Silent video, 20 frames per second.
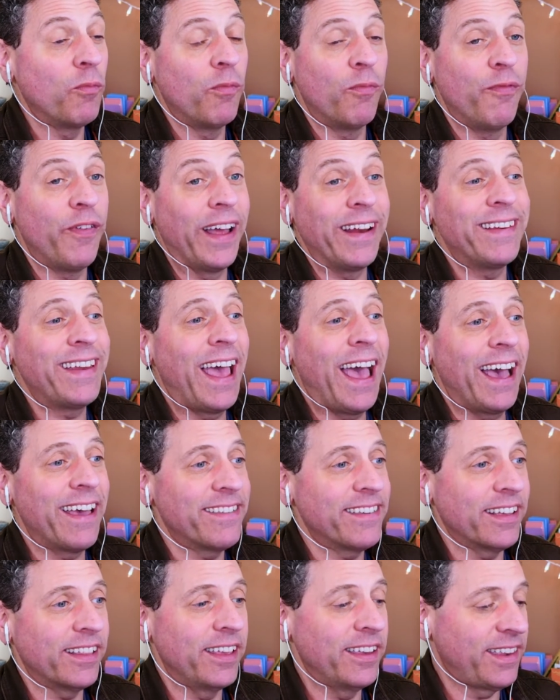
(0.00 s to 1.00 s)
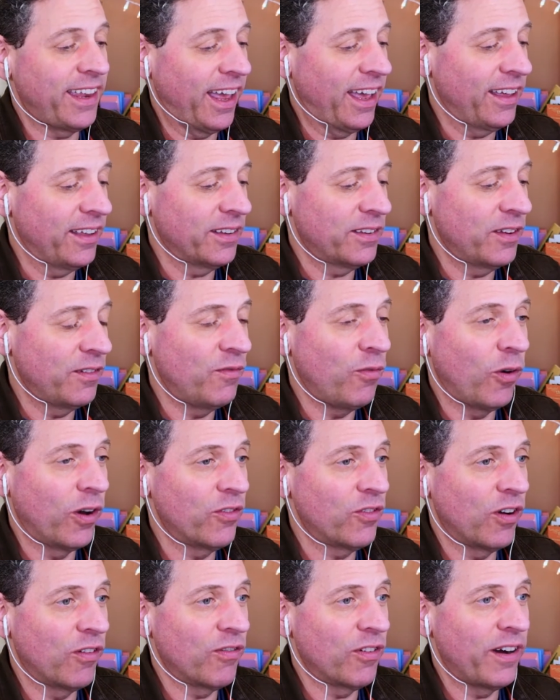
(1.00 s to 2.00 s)
fantastically talented
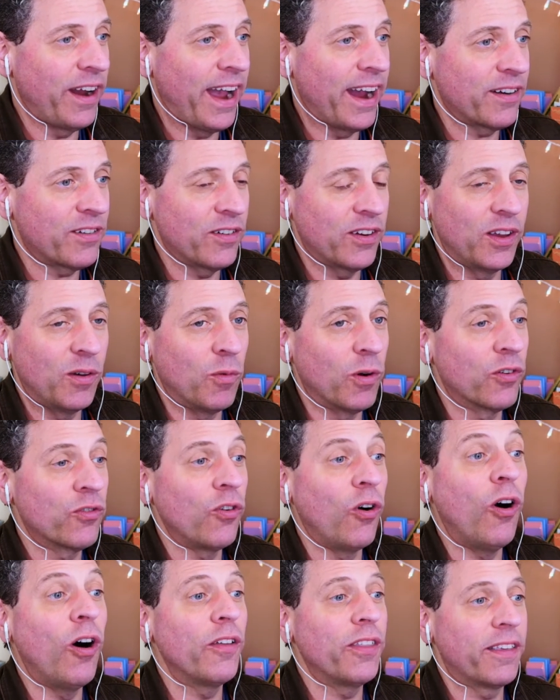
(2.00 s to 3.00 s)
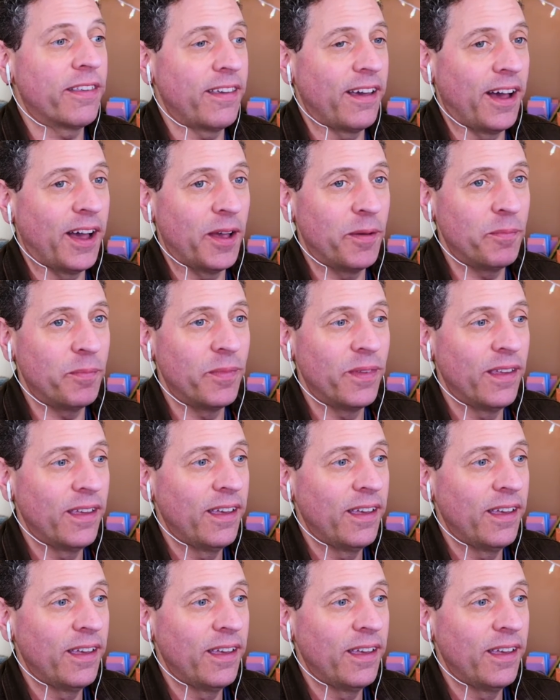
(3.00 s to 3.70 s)
voiceover actor. He works all the time.